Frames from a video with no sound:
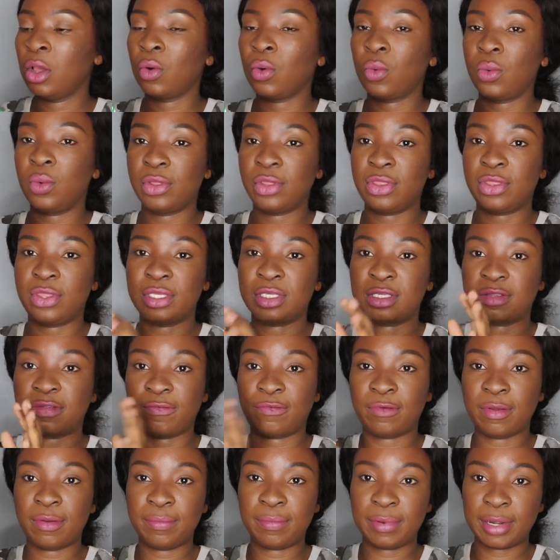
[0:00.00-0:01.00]
with this
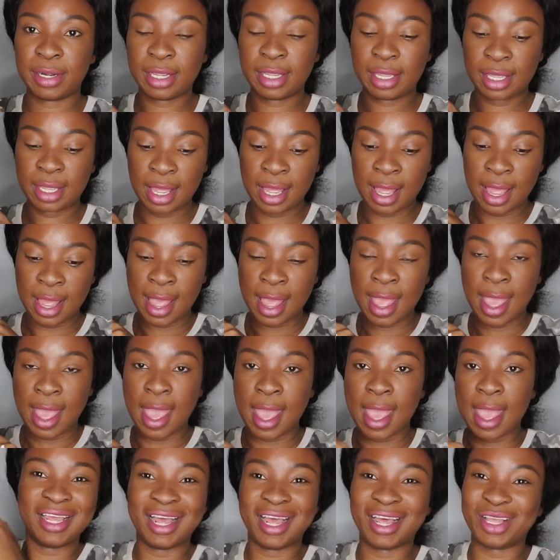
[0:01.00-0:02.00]
fabric.
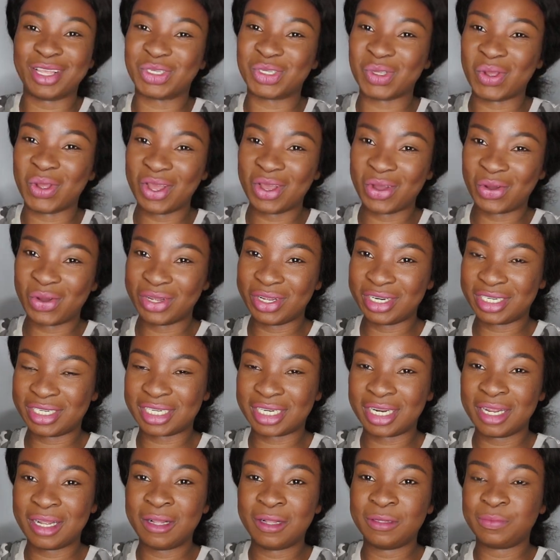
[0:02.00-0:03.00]
Yeah, so I got